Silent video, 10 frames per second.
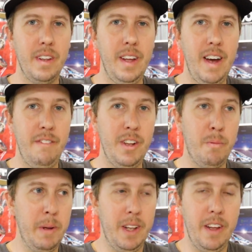have this
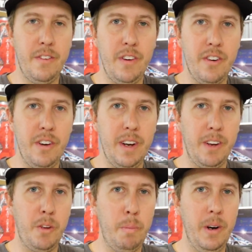be a less frustrating
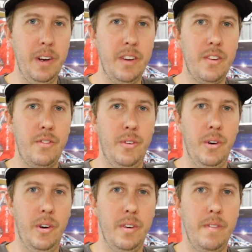experience
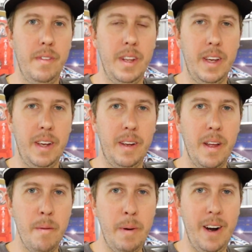for the
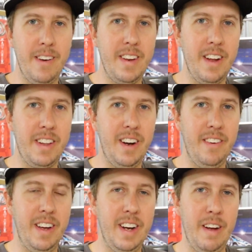parents out there
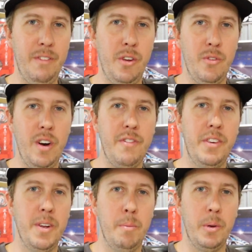that have those rough
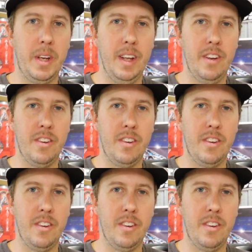and tumble kids.